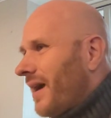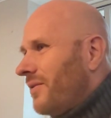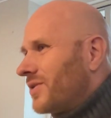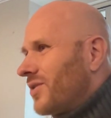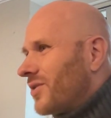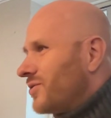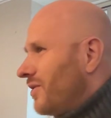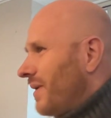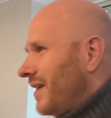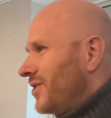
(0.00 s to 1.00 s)
I was talking to
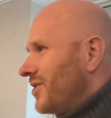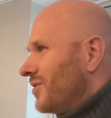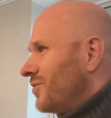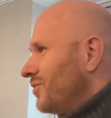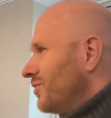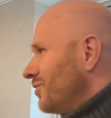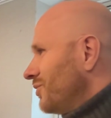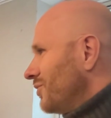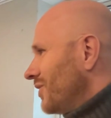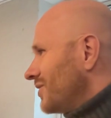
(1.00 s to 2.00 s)
a manager
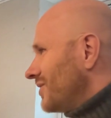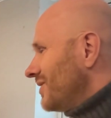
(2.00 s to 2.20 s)
who